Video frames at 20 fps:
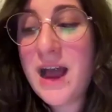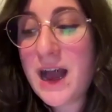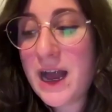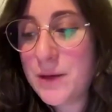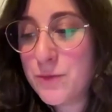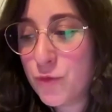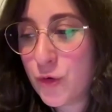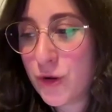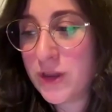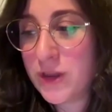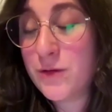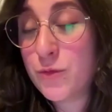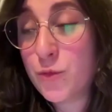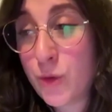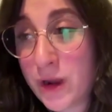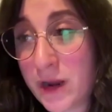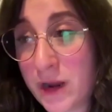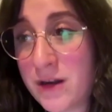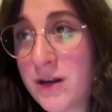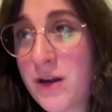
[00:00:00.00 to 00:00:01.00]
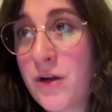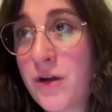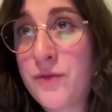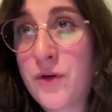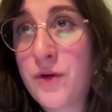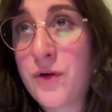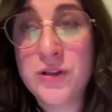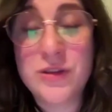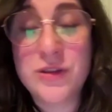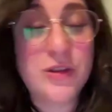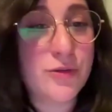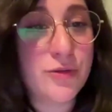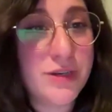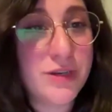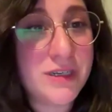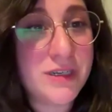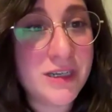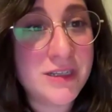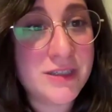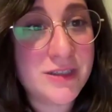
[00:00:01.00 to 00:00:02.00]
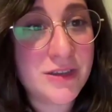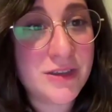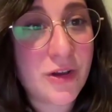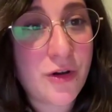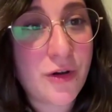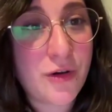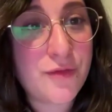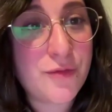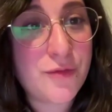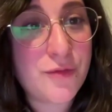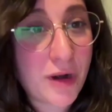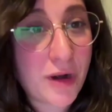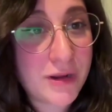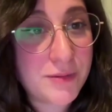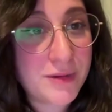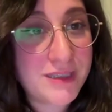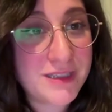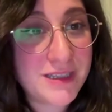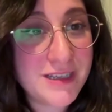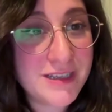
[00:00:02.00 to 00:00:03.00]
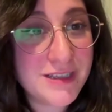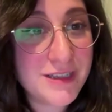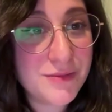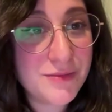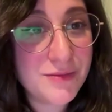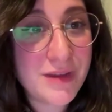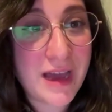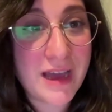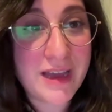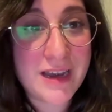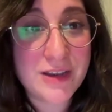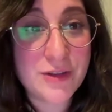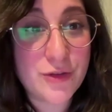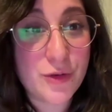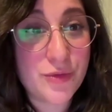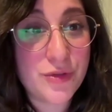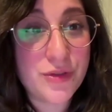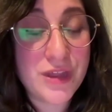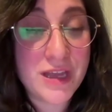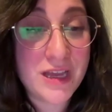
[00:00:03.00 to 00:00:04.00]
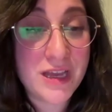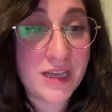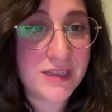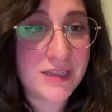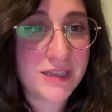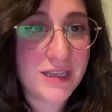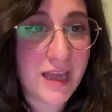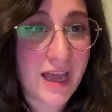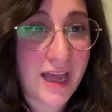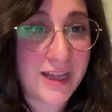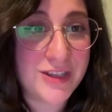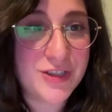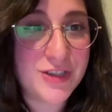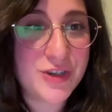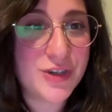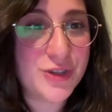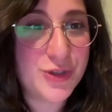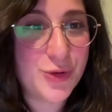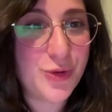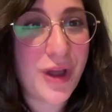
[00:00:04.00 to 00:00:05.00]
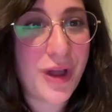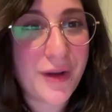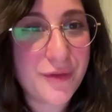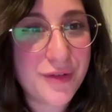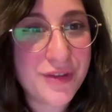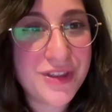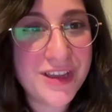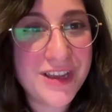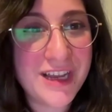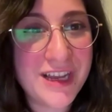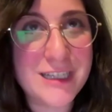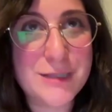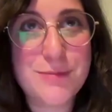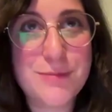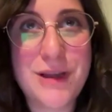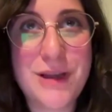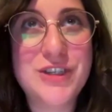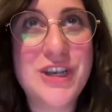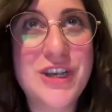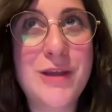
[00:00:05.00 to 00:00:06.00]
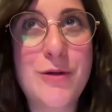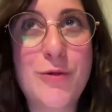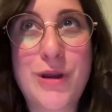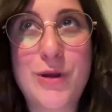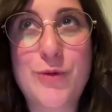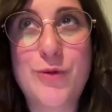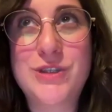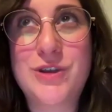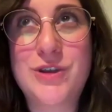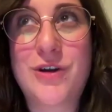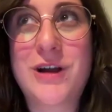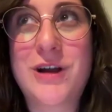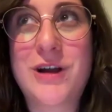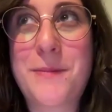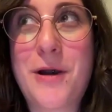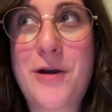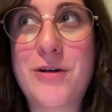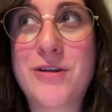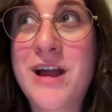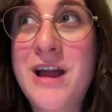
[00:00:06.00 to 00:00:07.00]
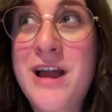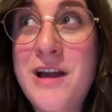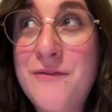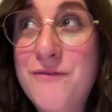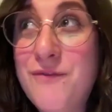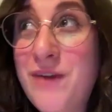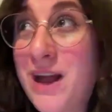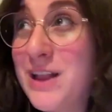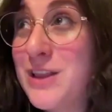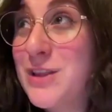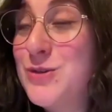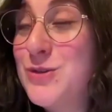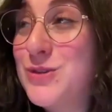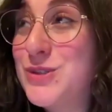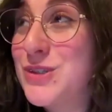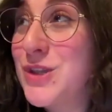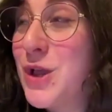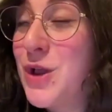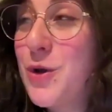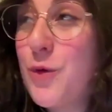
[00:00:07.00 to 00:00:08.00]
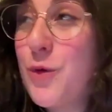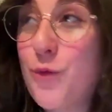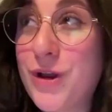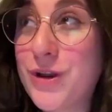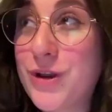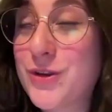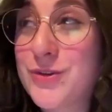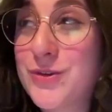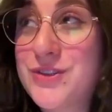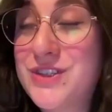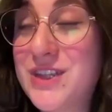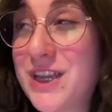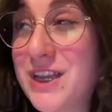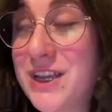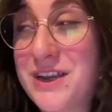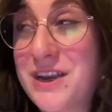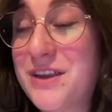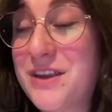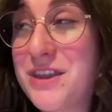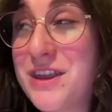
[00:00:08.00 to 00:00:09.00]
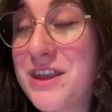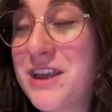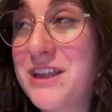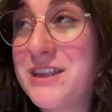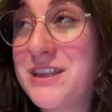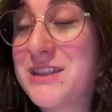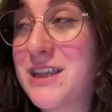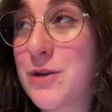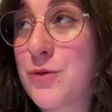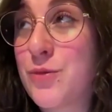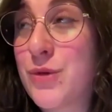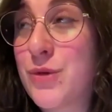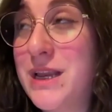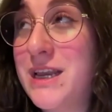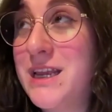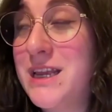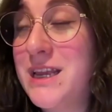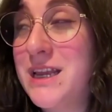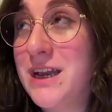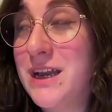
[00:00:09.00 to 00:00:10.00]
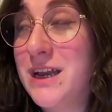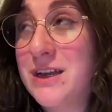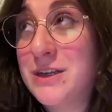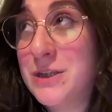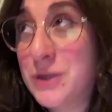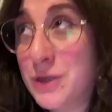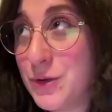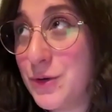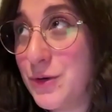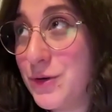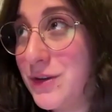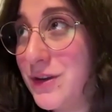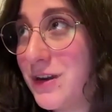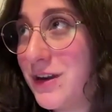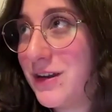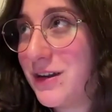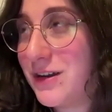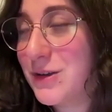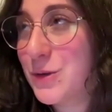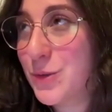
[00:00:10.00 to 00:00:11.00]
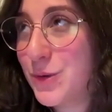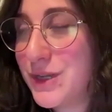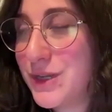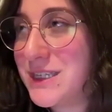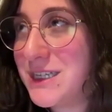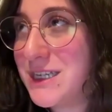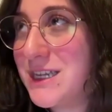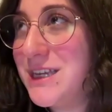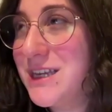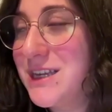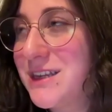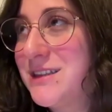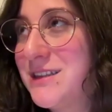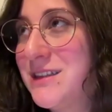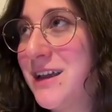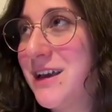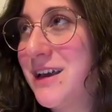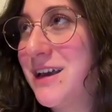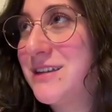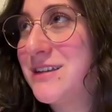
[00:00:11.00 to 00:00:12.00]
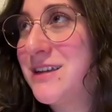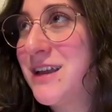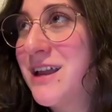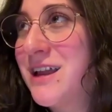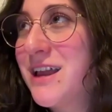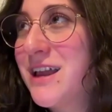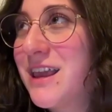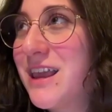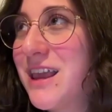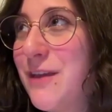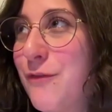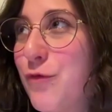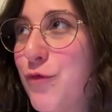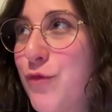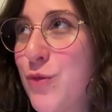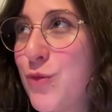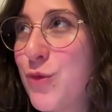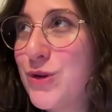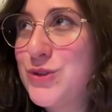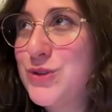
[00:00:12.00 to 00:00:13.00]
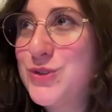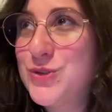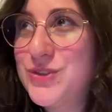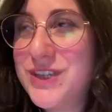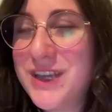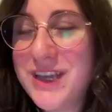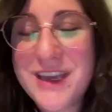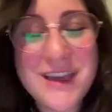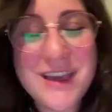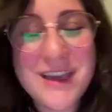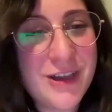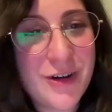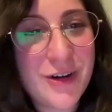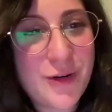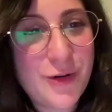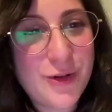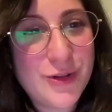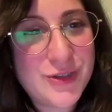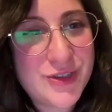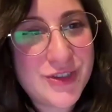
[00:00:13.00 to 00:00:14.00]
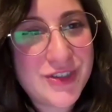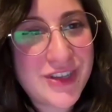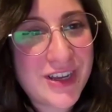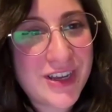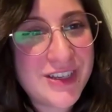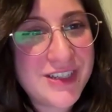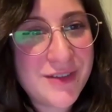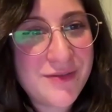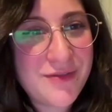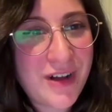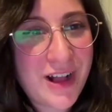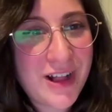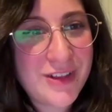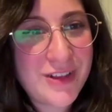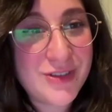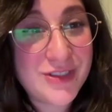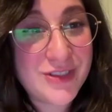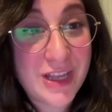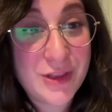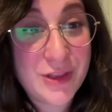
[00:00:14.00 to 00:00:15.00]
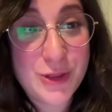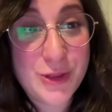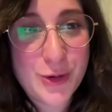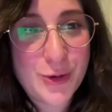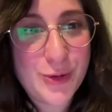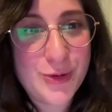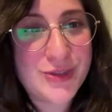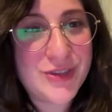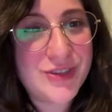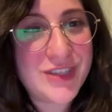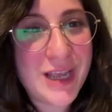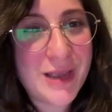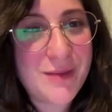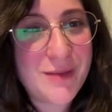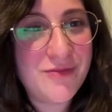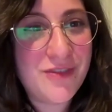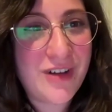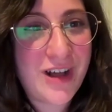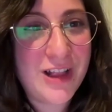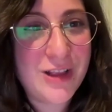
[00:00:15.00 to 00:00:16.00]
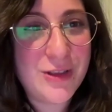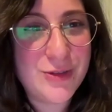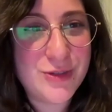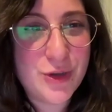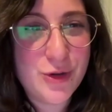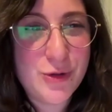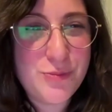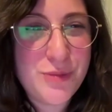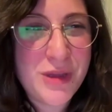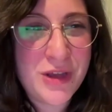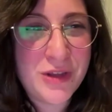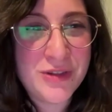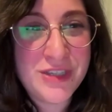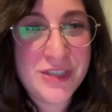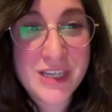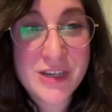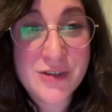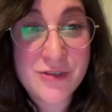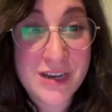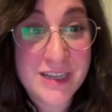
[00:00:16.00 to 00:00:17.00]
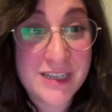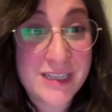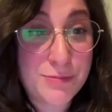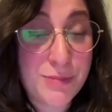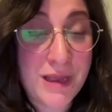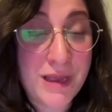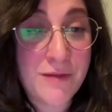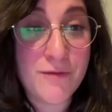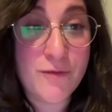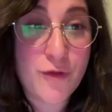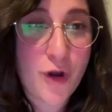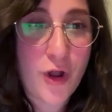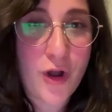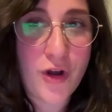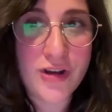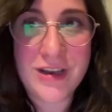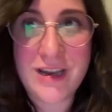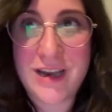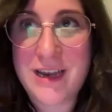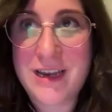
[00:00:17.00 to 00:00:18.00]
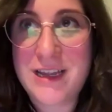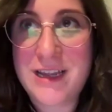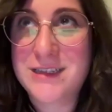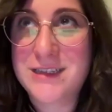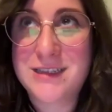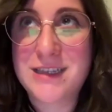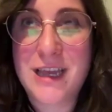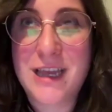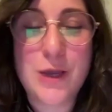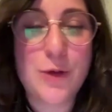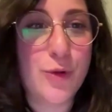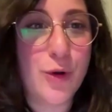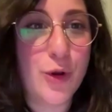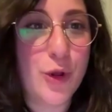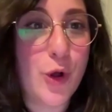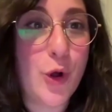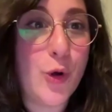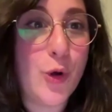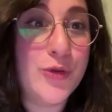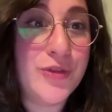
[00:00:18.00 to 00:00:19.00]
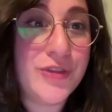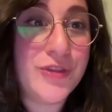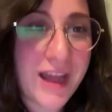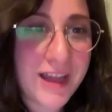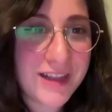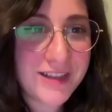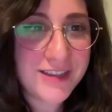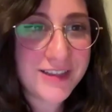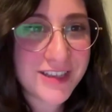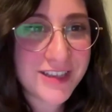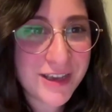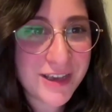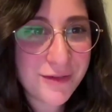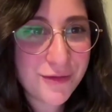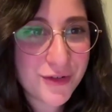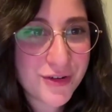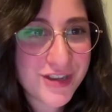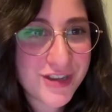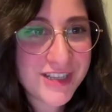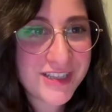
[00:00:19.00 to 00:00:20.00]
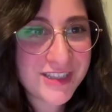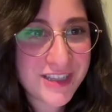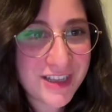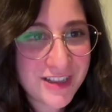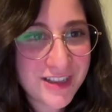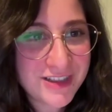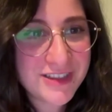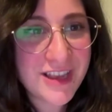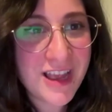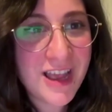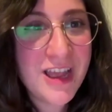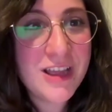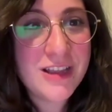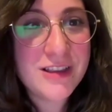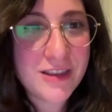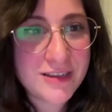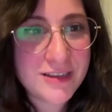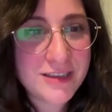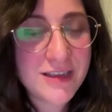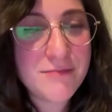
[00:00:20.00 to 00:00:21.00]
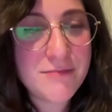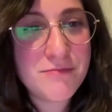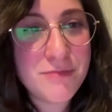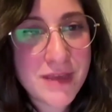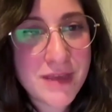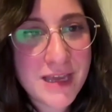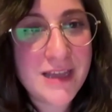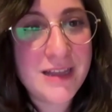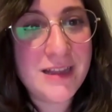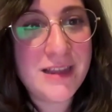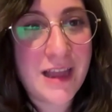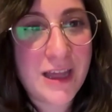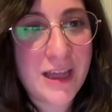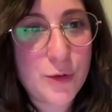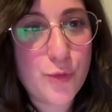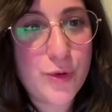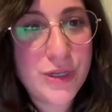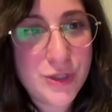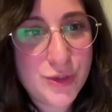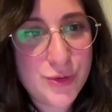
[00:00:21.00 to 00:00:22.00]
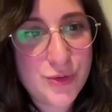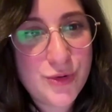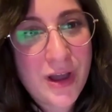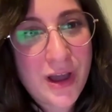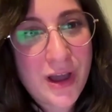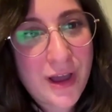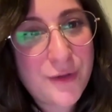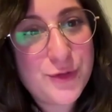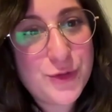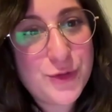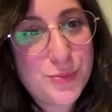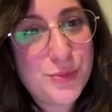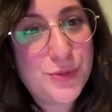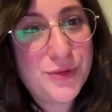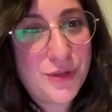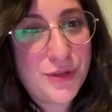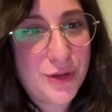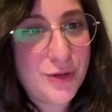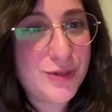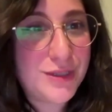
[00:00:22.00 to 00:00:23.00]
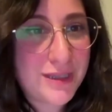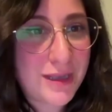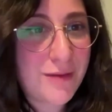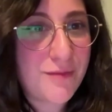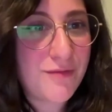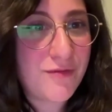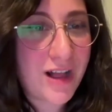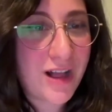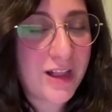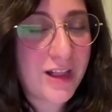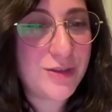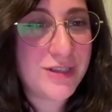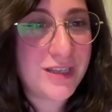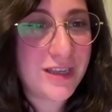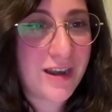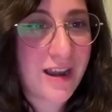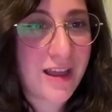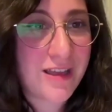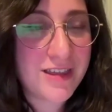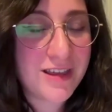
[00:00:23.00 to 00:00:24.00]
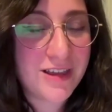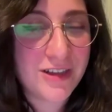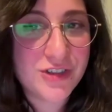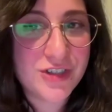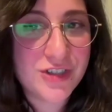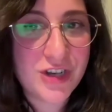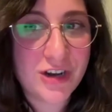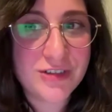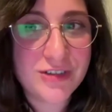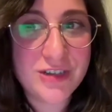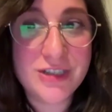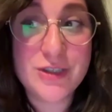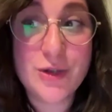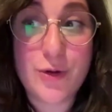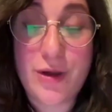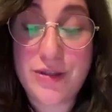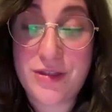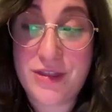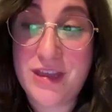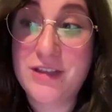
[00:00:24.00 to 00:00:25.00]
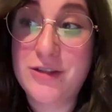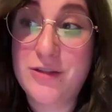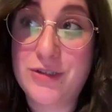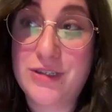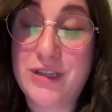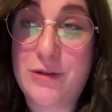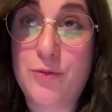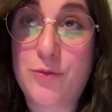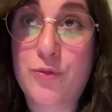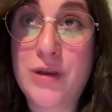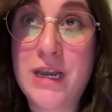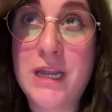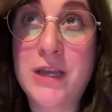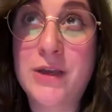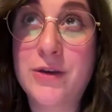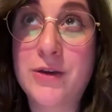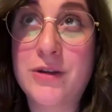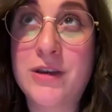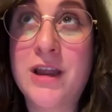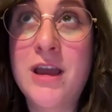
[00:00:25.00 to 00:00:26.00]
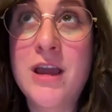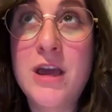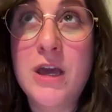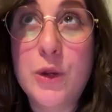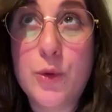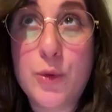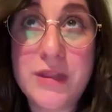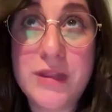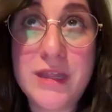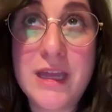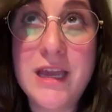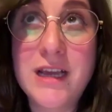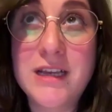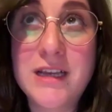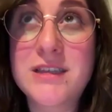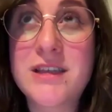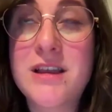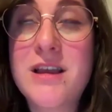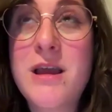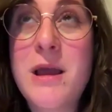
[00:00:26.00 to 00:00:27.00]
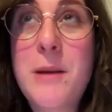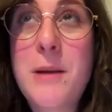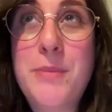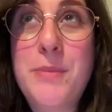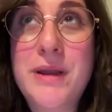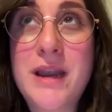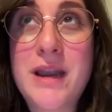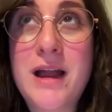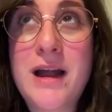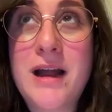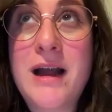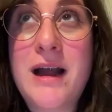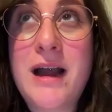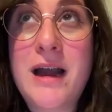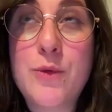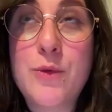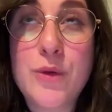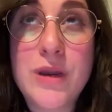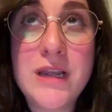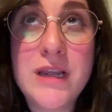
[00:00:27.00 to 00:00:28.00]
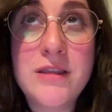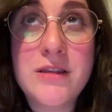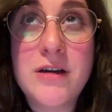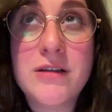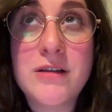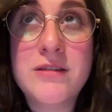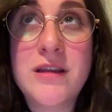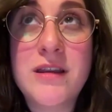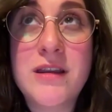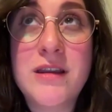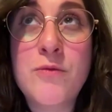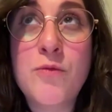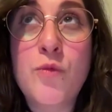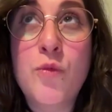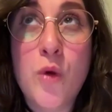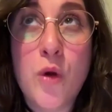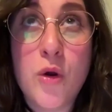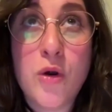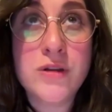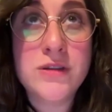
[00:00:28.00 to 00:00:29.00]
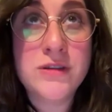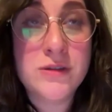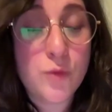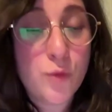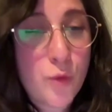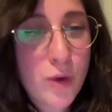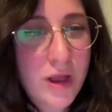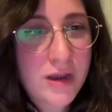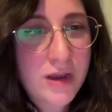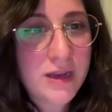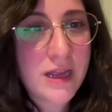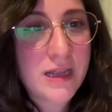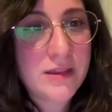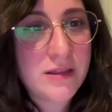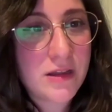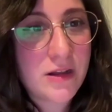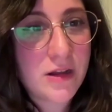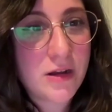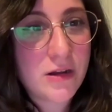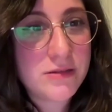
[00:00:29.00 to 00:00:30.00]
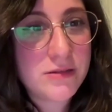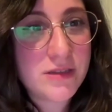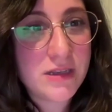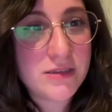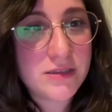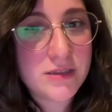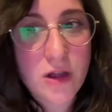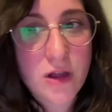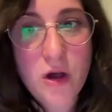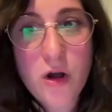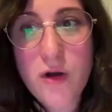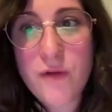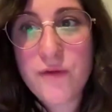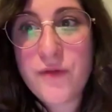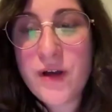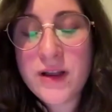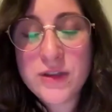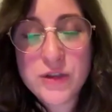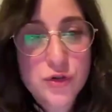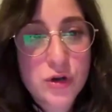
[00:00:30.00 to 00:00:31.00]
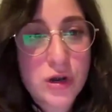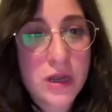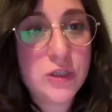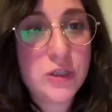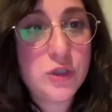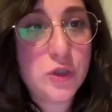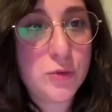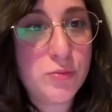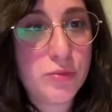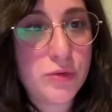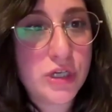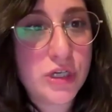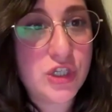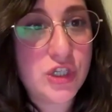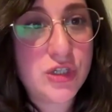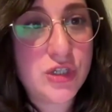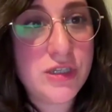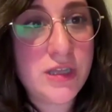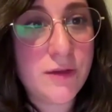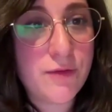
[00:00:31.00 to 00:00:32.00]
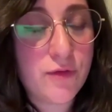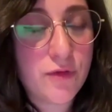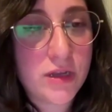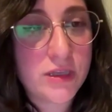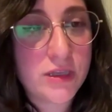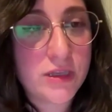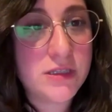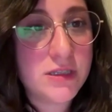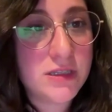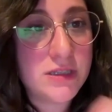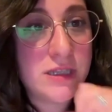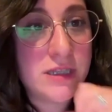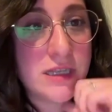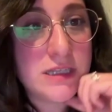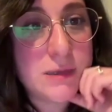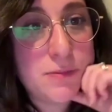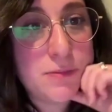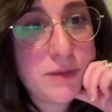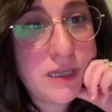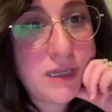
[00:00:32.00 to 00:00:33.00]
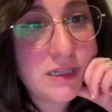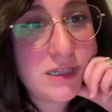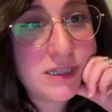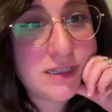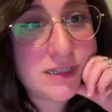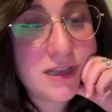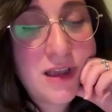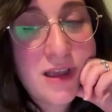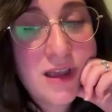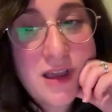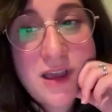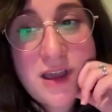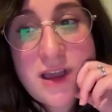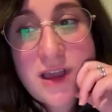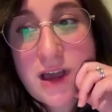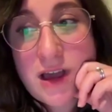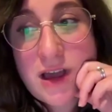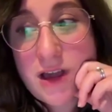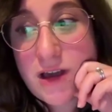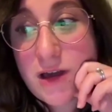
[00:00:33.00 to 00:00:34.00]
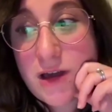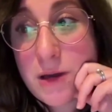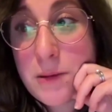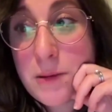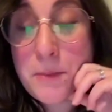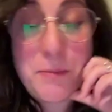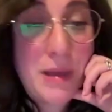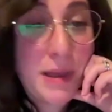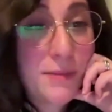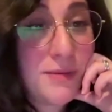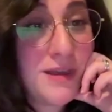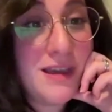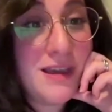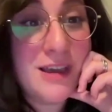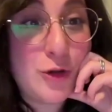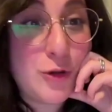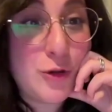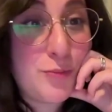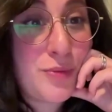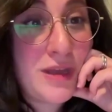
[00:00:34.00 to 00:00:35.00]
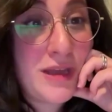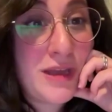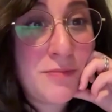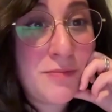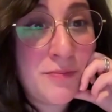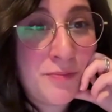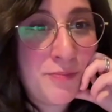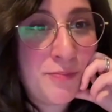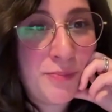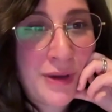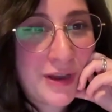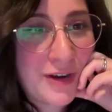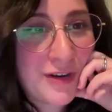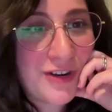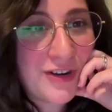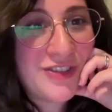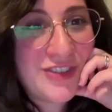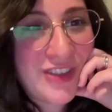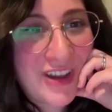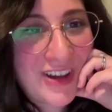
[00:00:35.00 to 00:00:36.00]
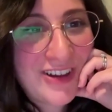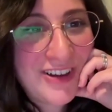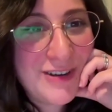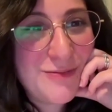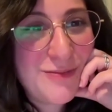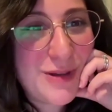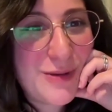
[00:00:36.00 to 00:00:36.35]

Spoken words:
I'm well aware of all the critics of pragmatism, and I don't think it's the answer to everything, especially when we talk about values. One could say, and I think it's a really good critique, that if we want to take all society values and those same values could be considered as being wrong, like let's say, well, all Nazi, for instance, does it mean that we do have to put those same values in an ethical charter? So I think those are really good critiques, but I really thought that it worked well in the context of trying to bridge different disciplines. Maybe it could be better done.